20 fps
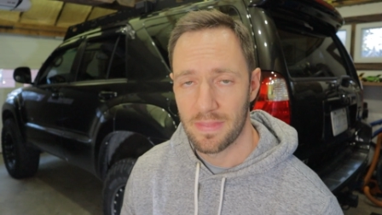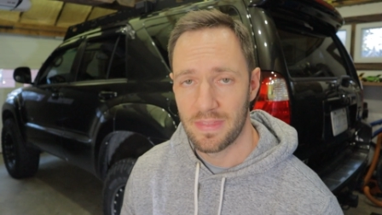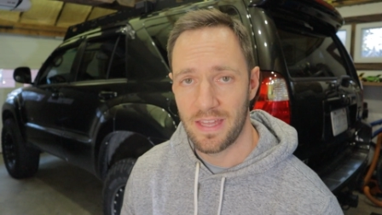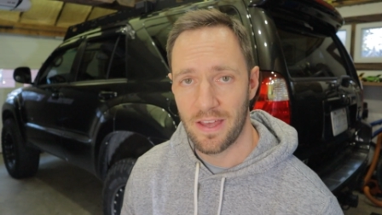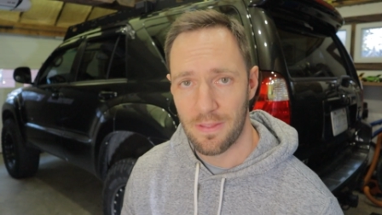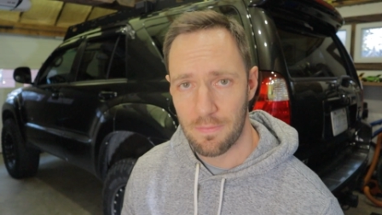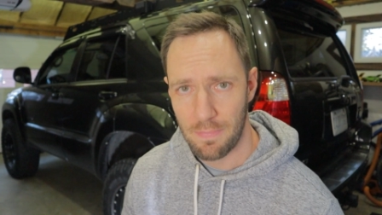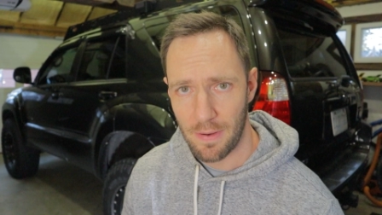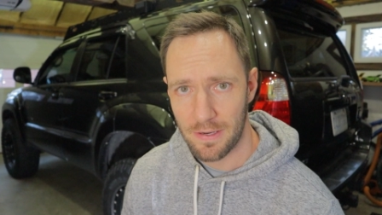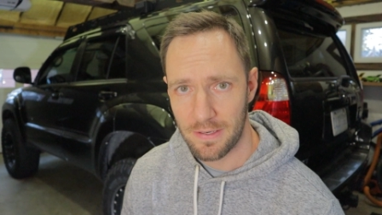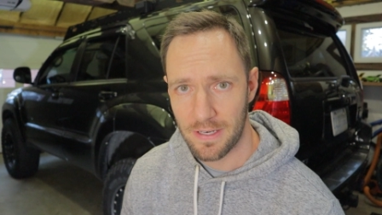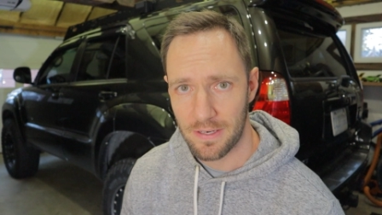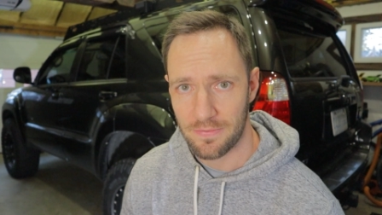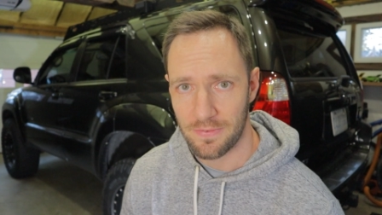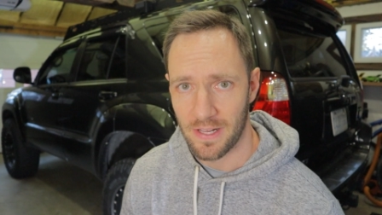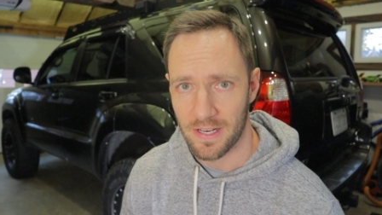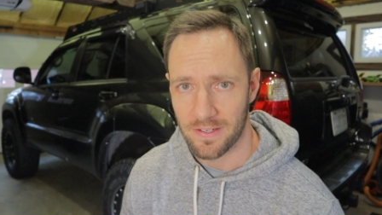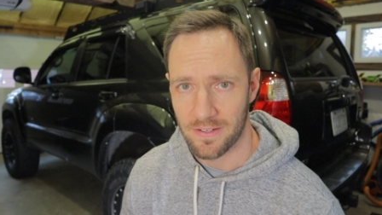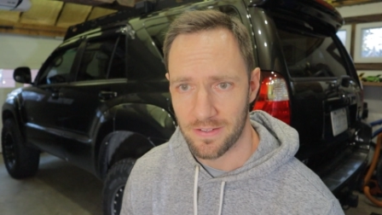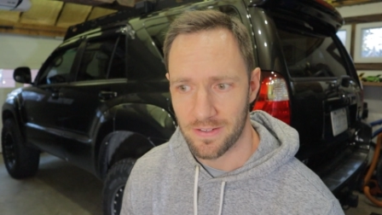Now the bug
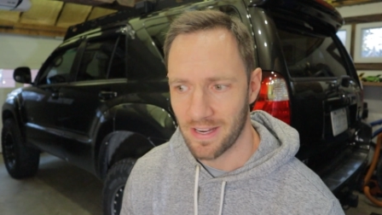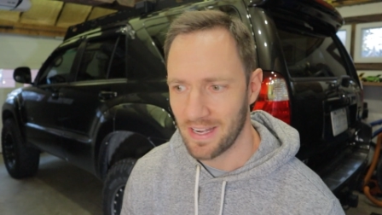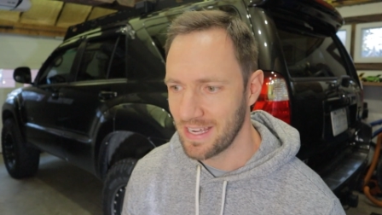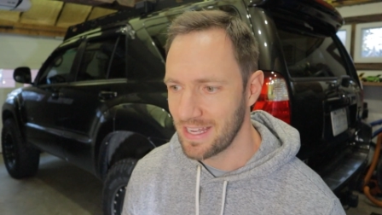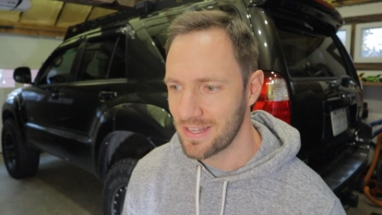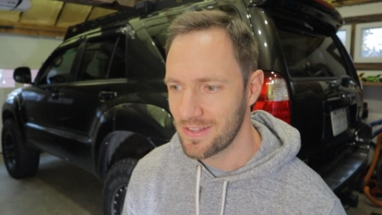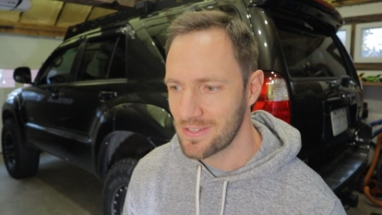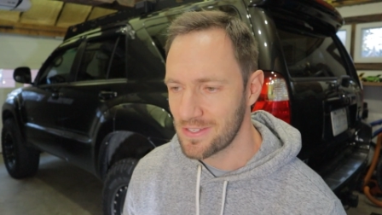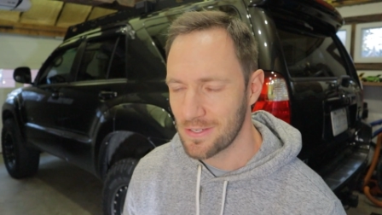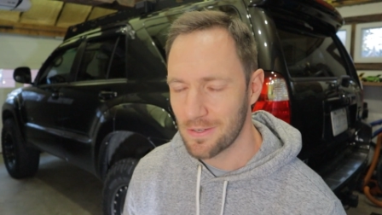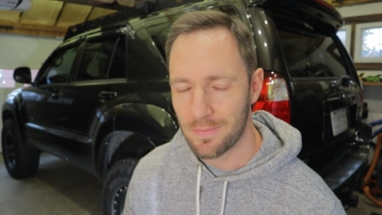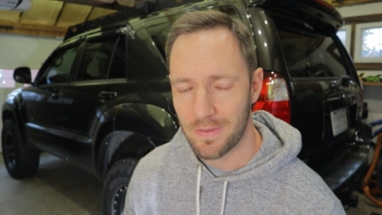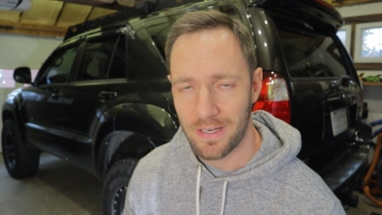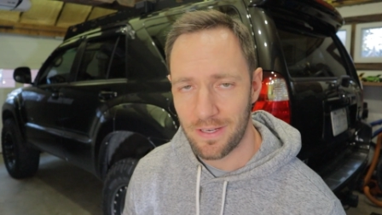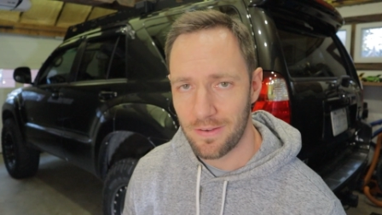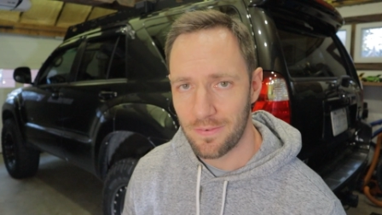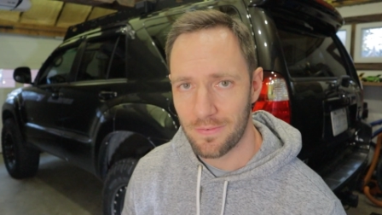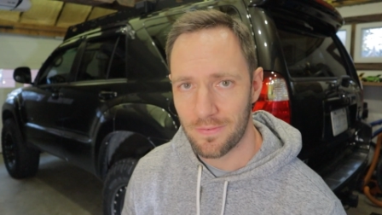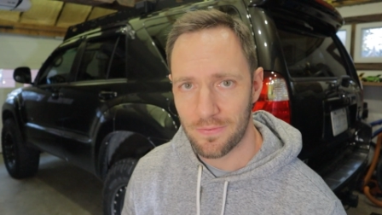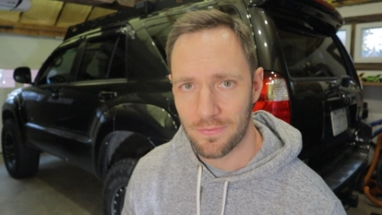deflector. I get so
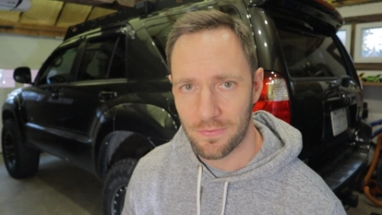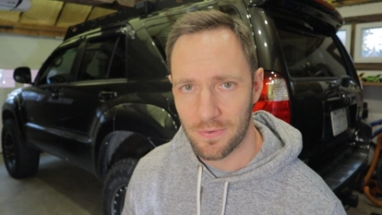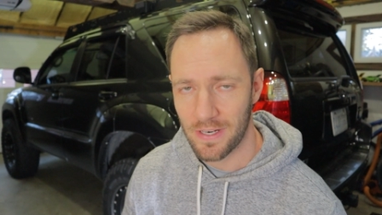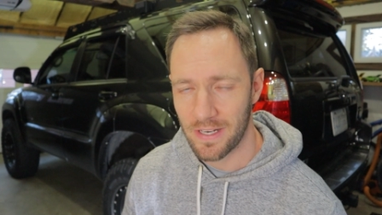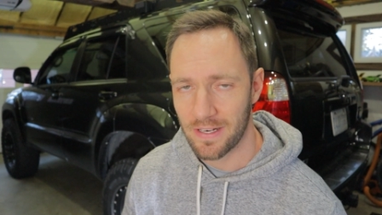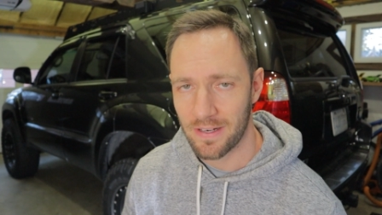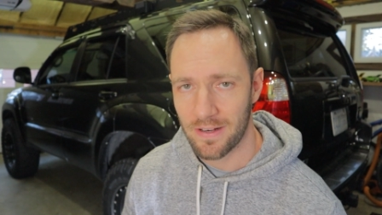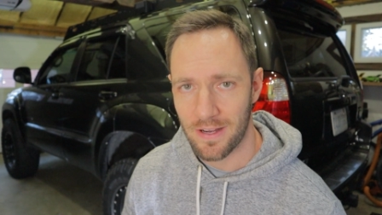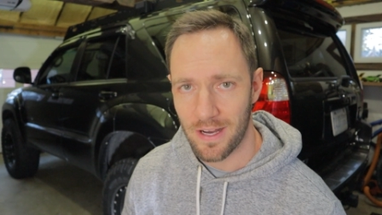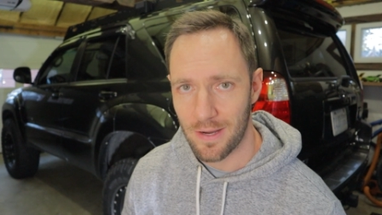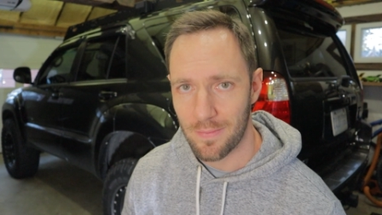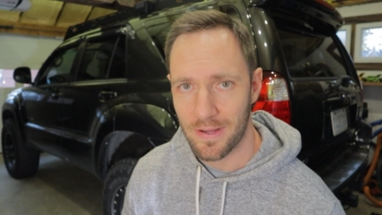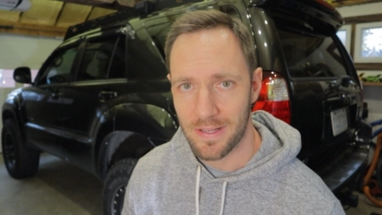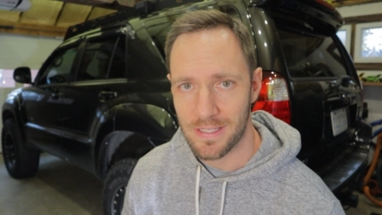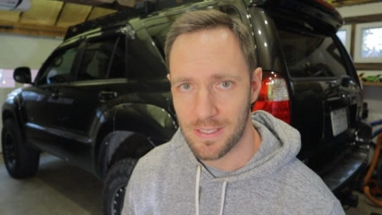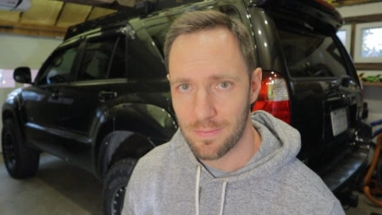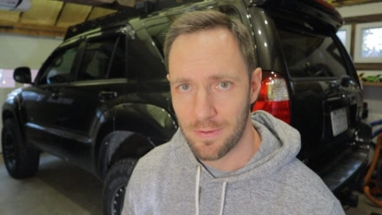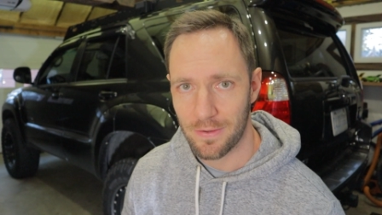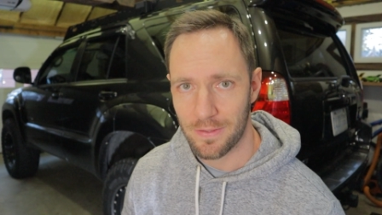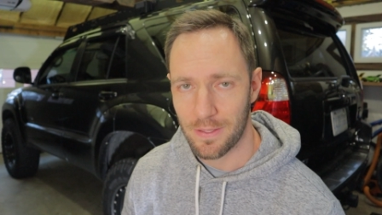many friggin'
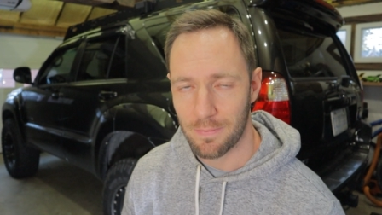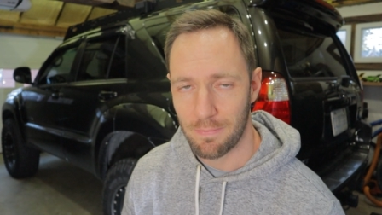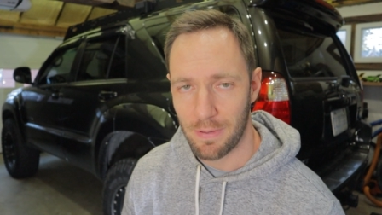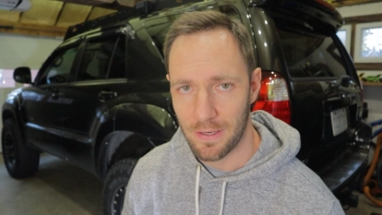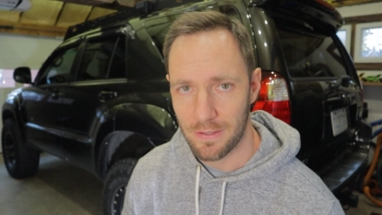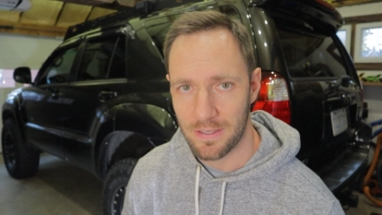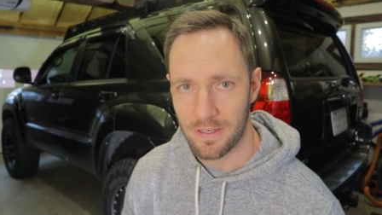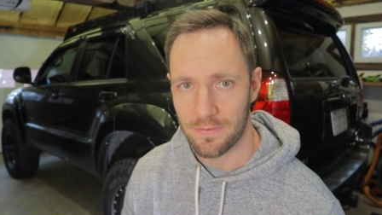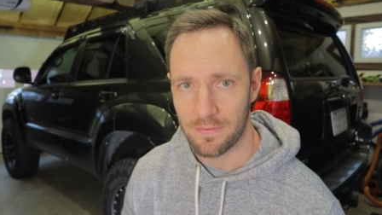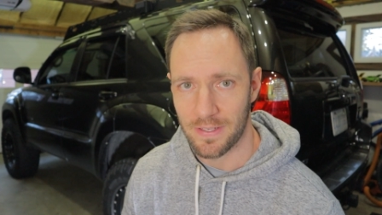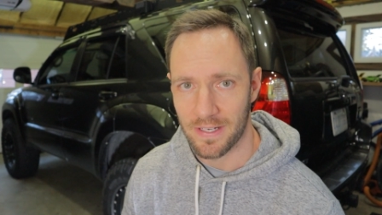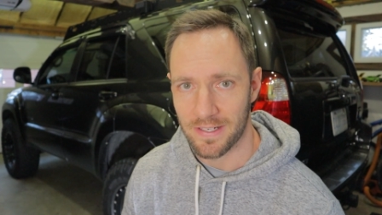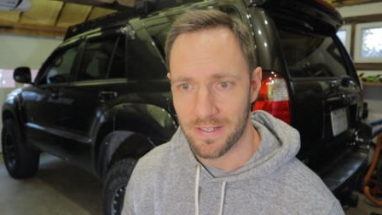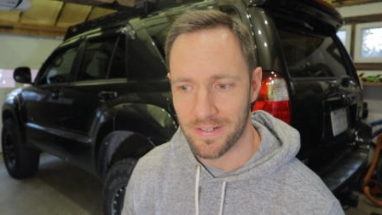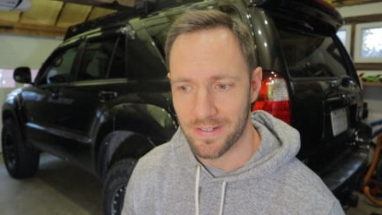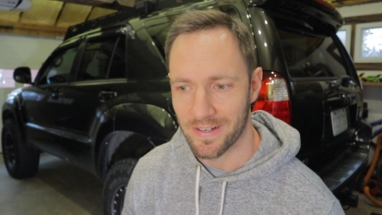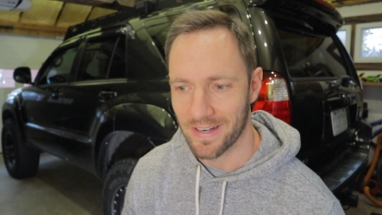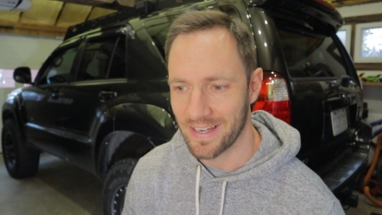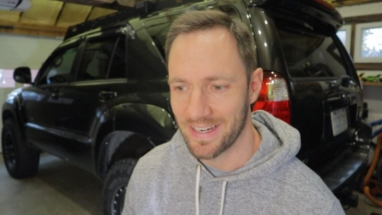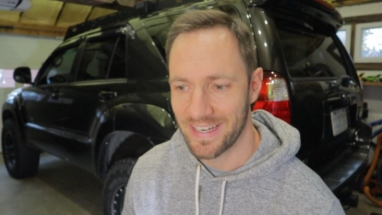comments about the bug
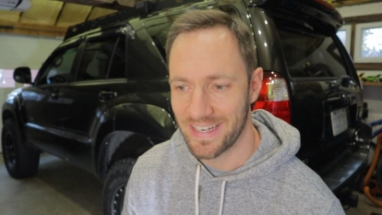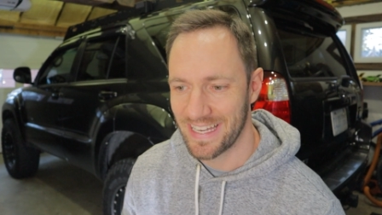deflector.